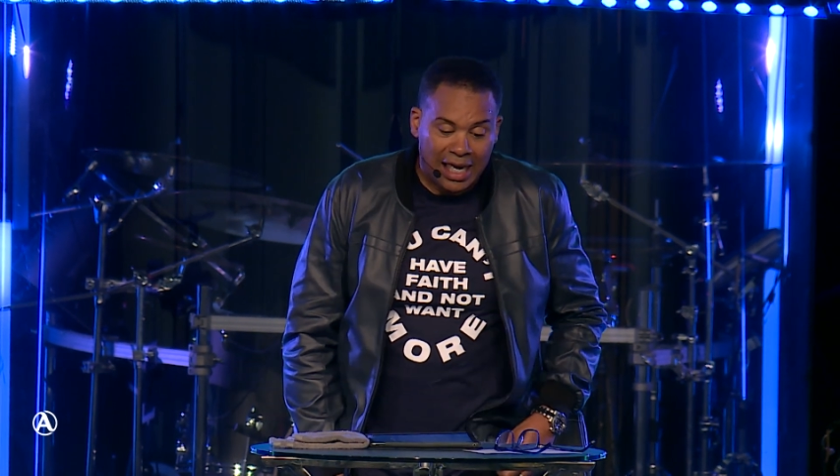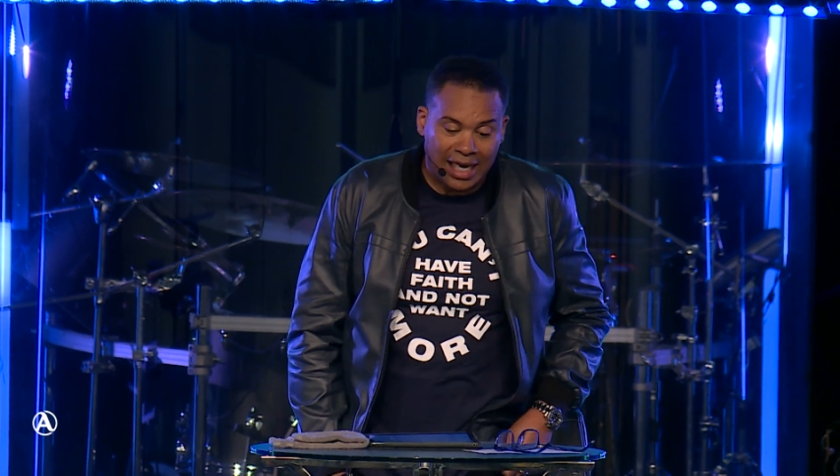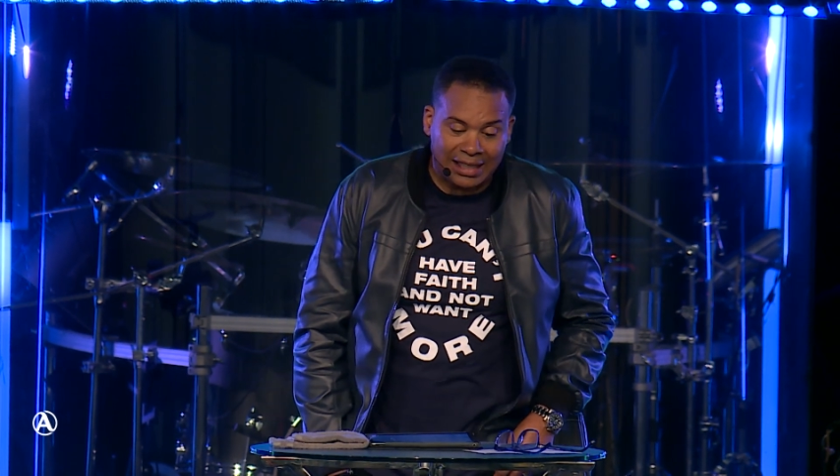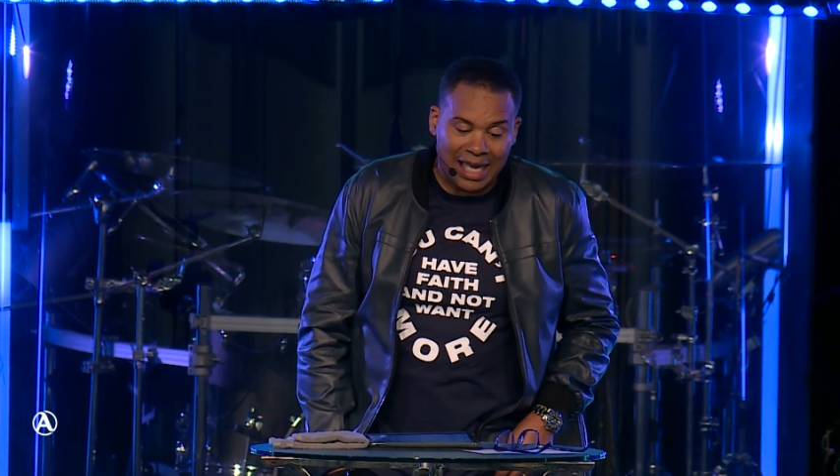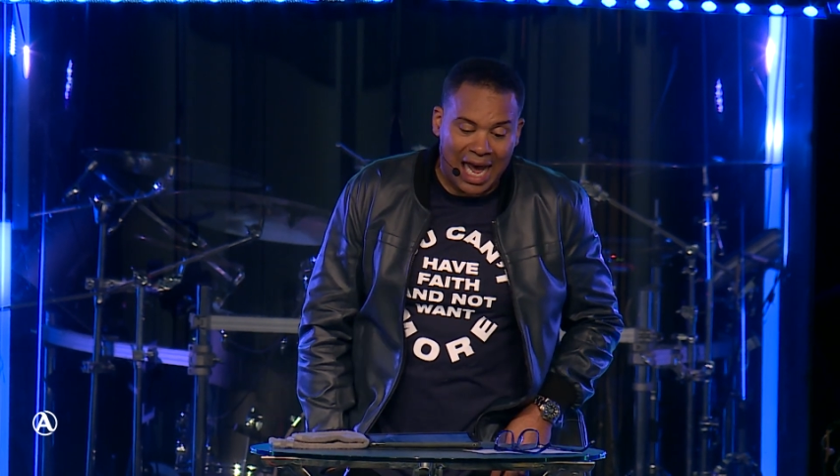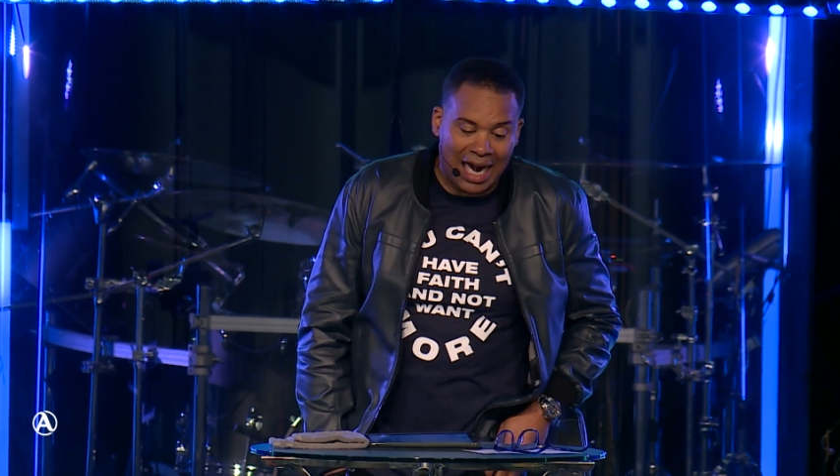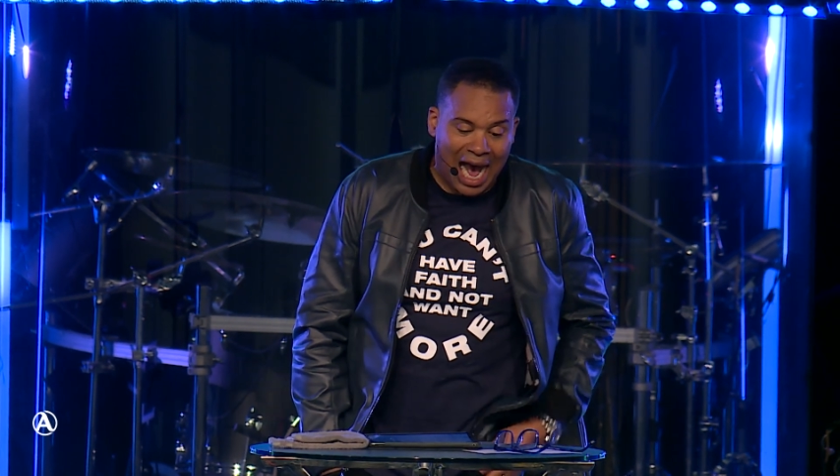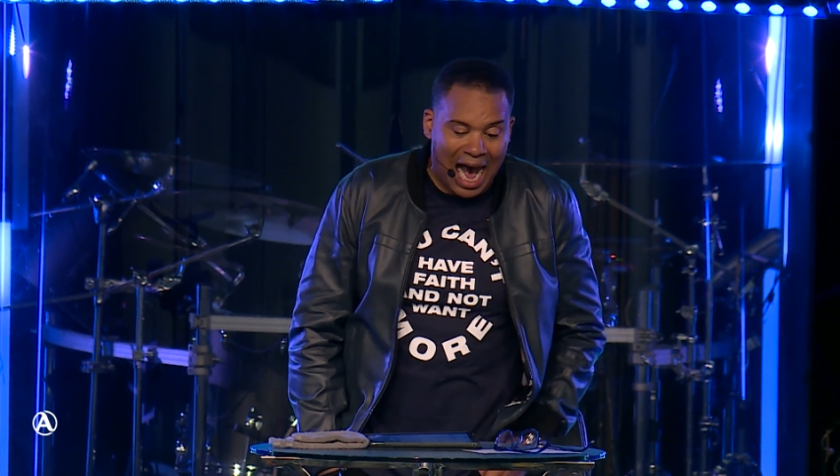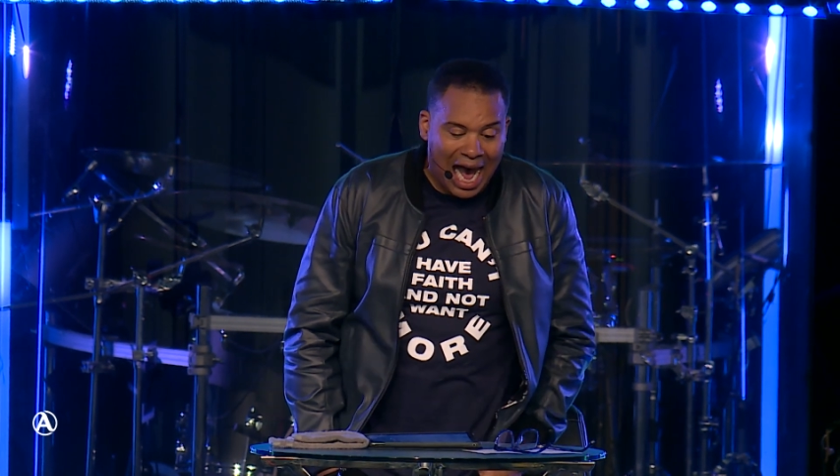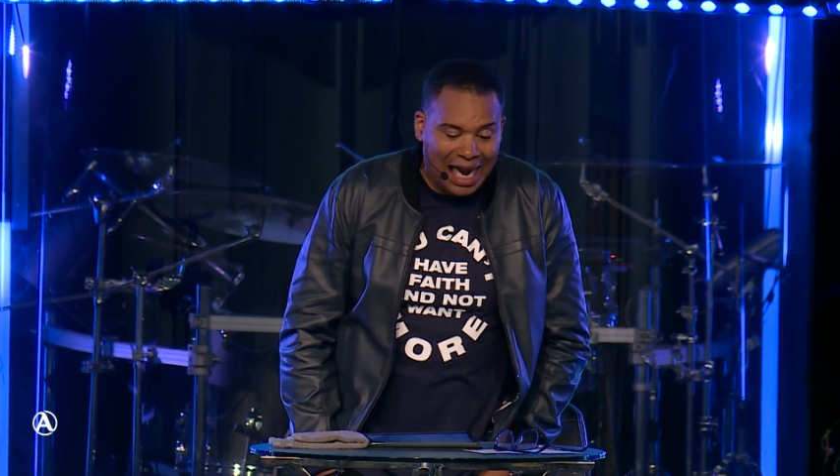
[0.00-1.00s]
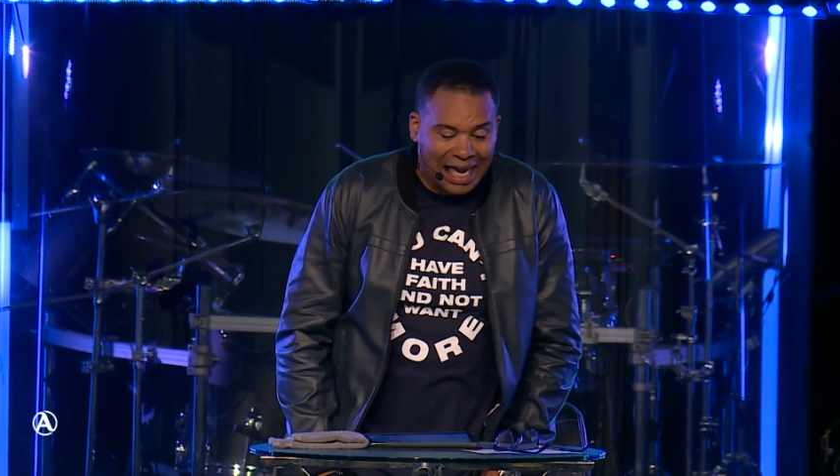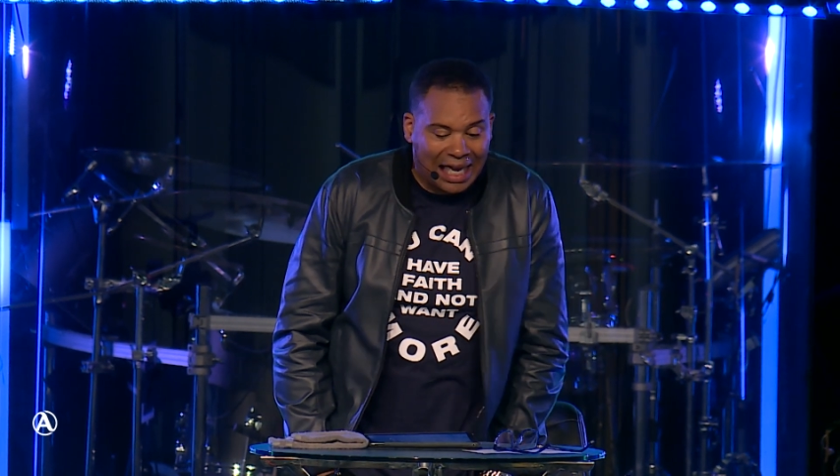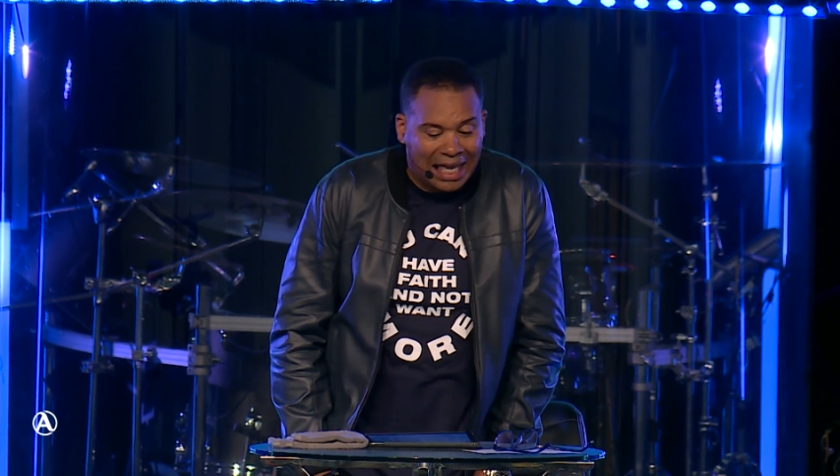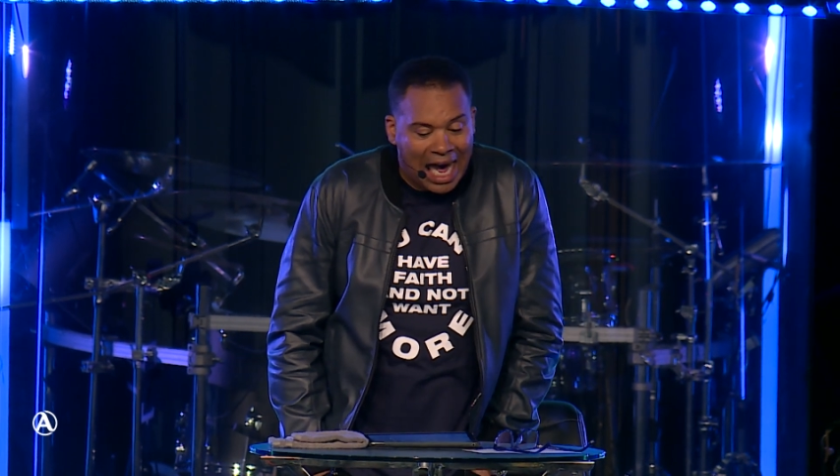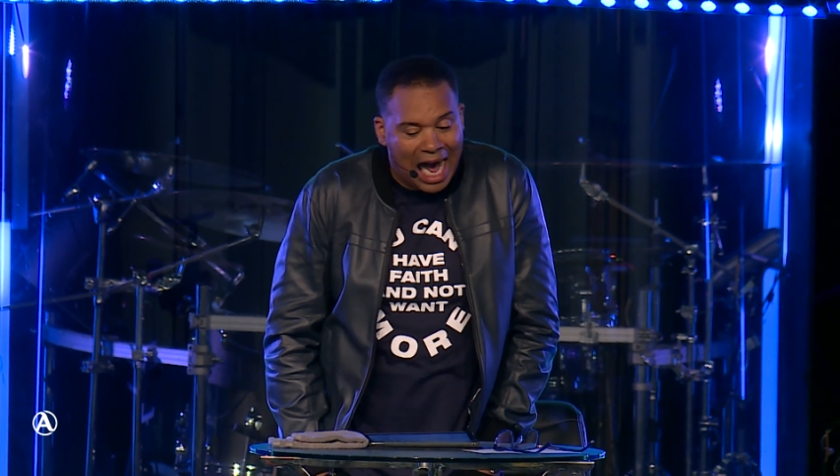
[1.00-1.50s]
is that I
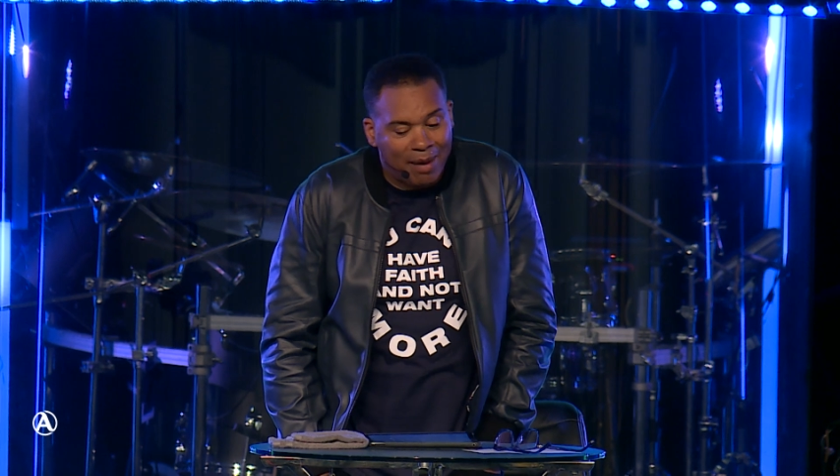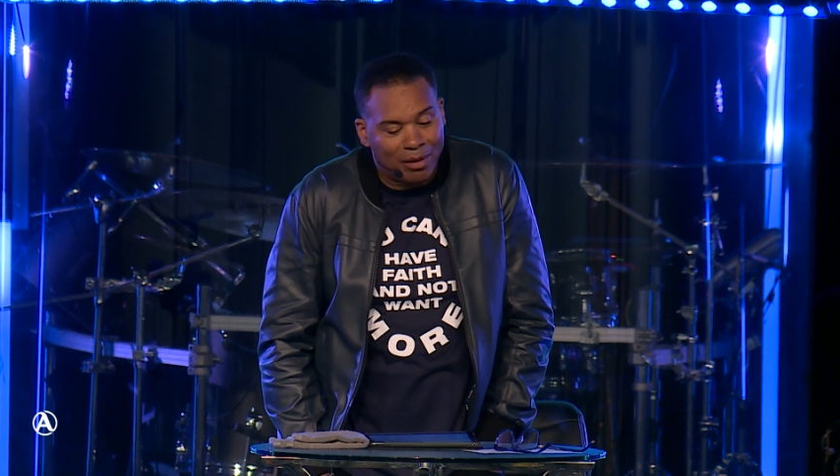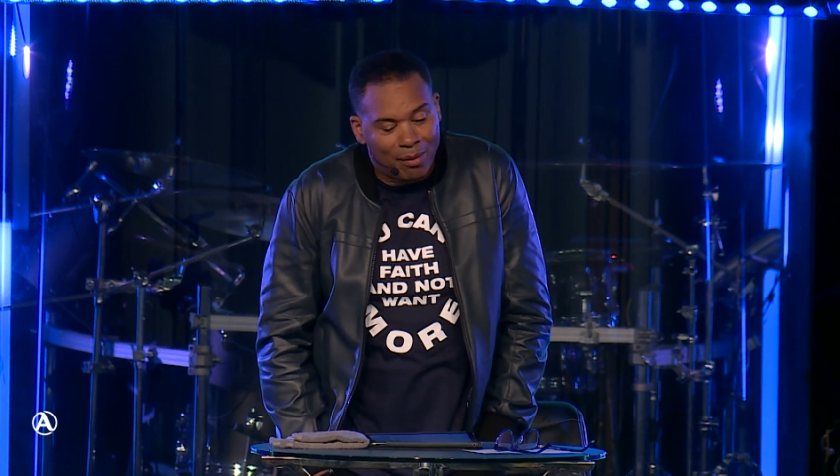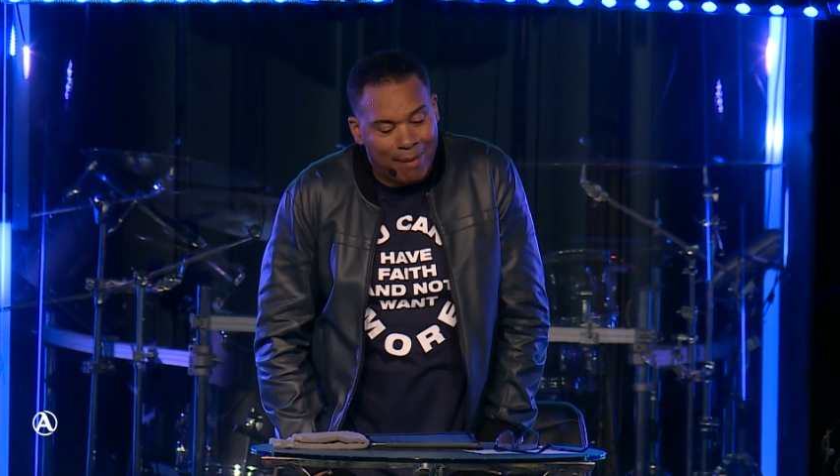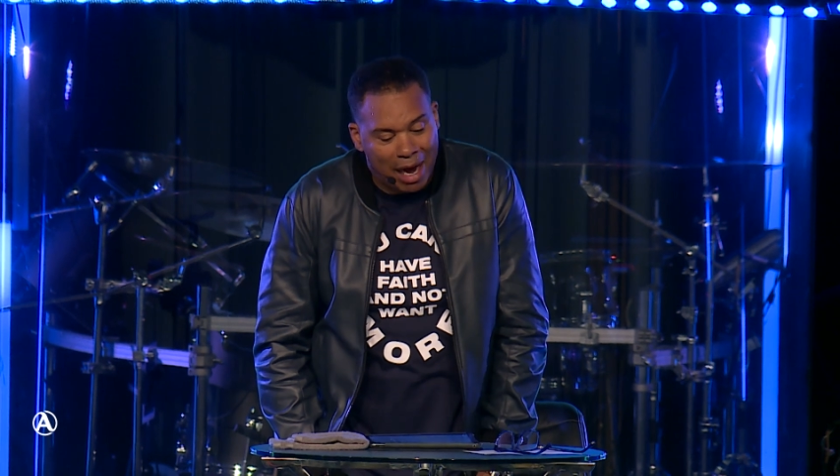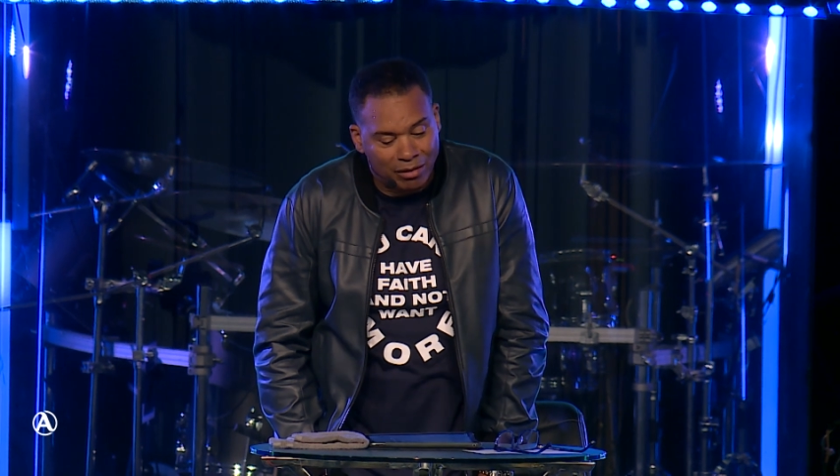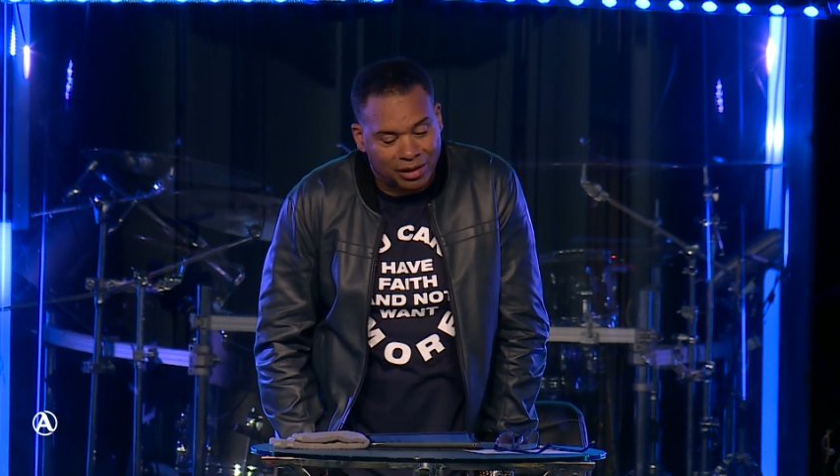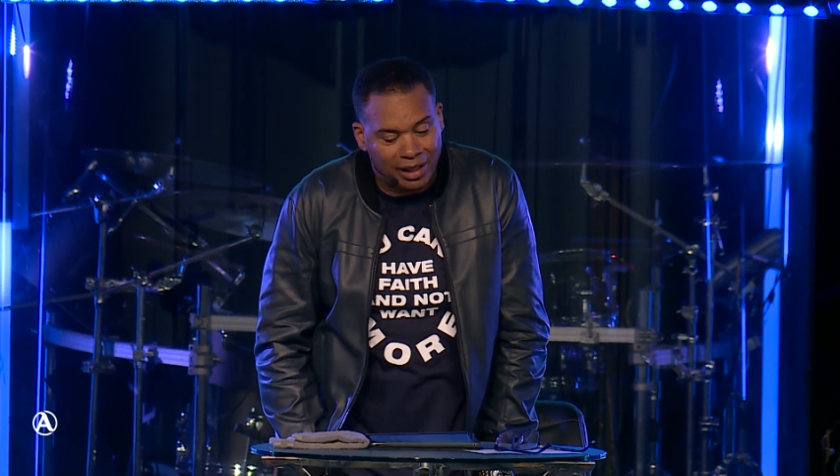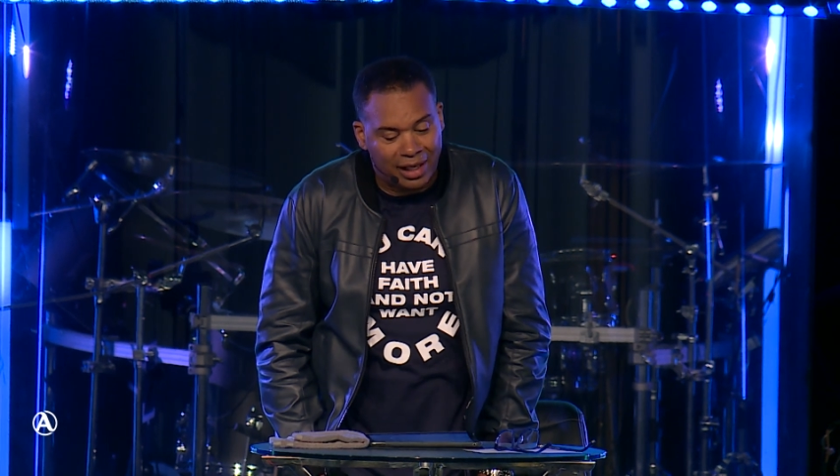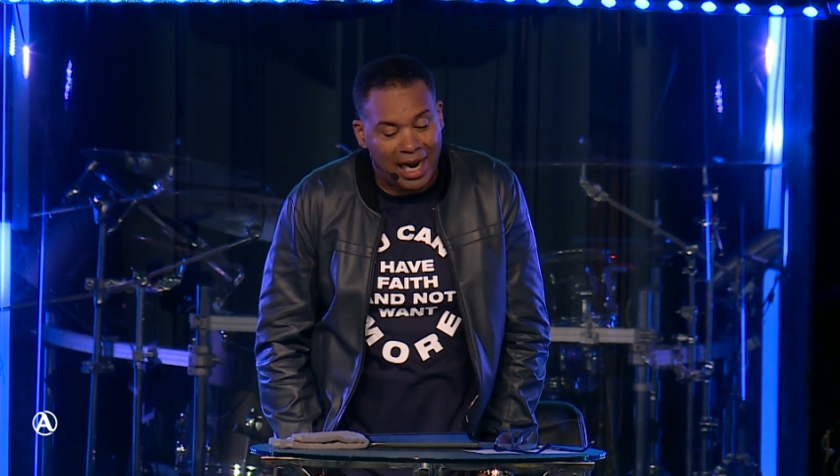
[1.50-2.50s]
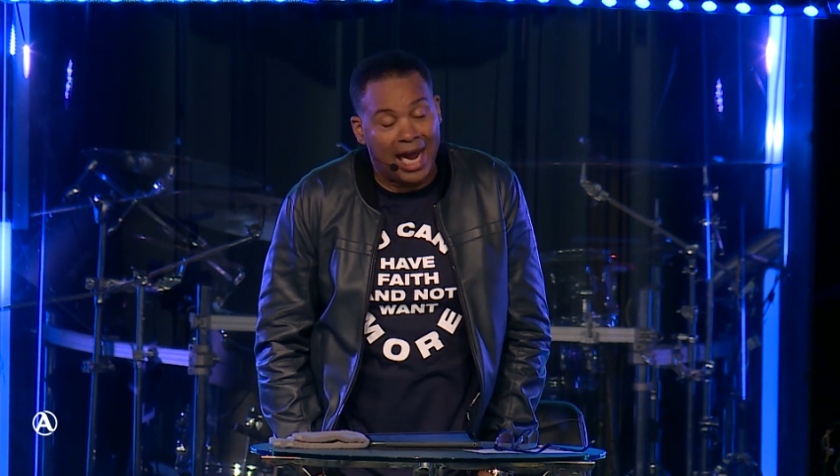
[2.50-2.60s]
climb the mountain